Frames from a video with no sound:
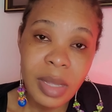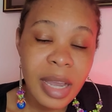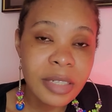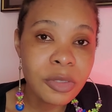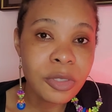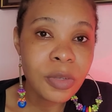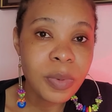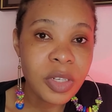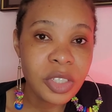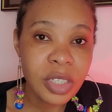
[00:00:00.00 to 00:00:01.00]
I don't
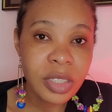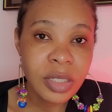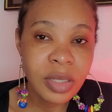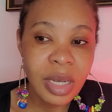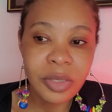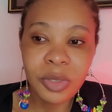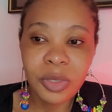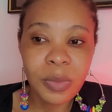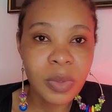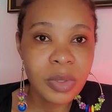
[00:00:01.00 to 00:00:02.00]
support cheating, I don't
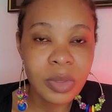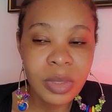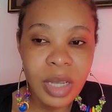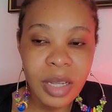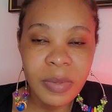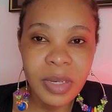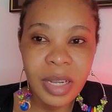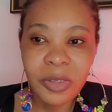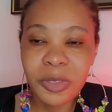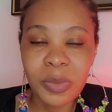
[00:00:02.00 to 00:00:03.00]
support two timing,
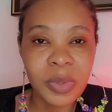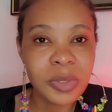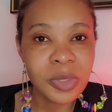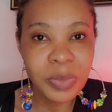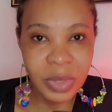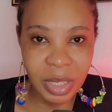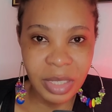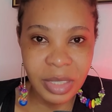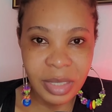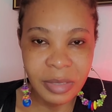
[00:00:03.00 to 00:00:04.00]
I don't support double
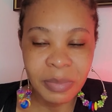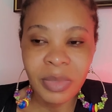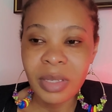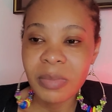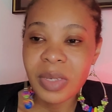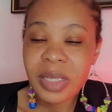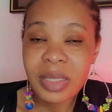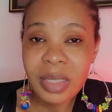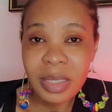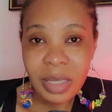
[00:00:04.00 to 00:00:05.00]
dating, but
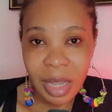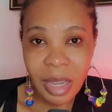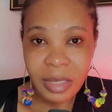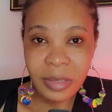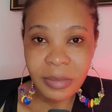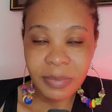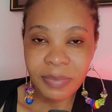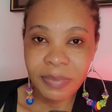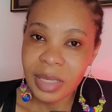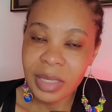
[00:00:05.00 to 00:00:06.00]
in this case,
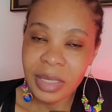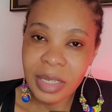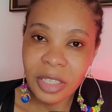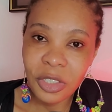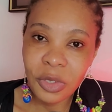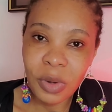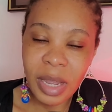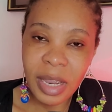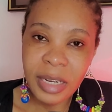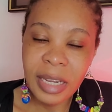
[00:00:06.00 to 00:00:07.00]
this lady should go
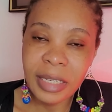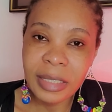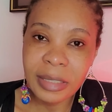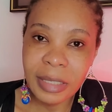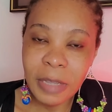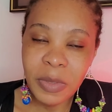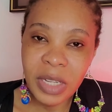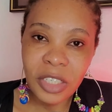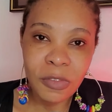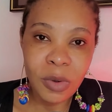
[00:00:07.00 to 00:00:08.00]
ahead and keep
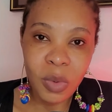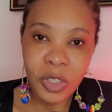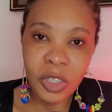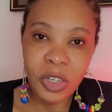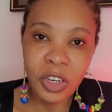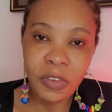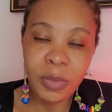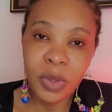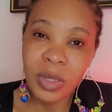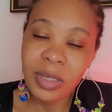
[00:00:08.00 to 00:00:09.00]
searching for what she's looking for,
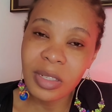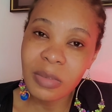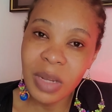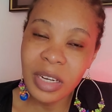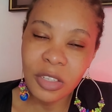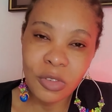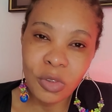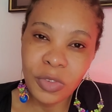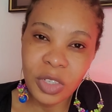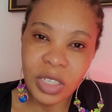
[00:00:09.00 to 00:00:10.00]
because this man is
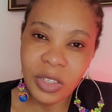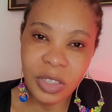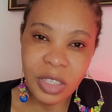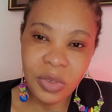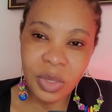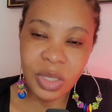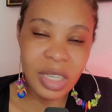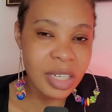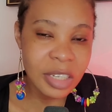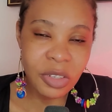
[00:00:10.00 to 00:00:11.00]
obviously not serious,
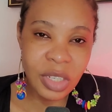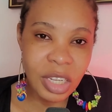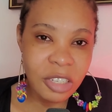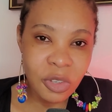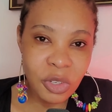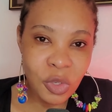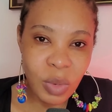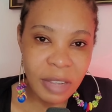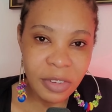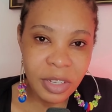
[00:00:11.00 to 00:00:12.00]
and I don't think he's going to
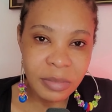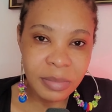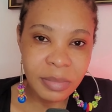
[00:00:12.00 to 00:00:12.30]
wife her.